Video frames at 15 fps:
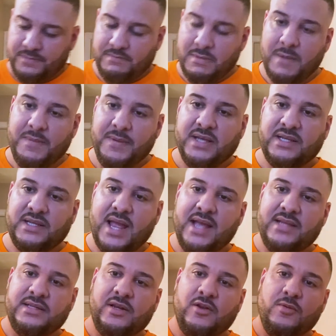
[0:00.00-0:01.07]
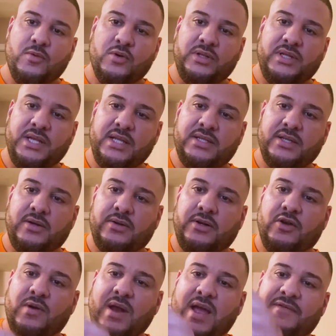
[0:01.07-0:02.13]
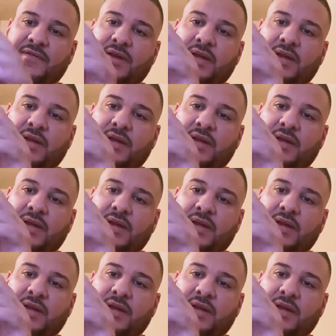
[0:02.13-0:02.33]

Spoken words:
Maybe because it has a little more detail on the graphic.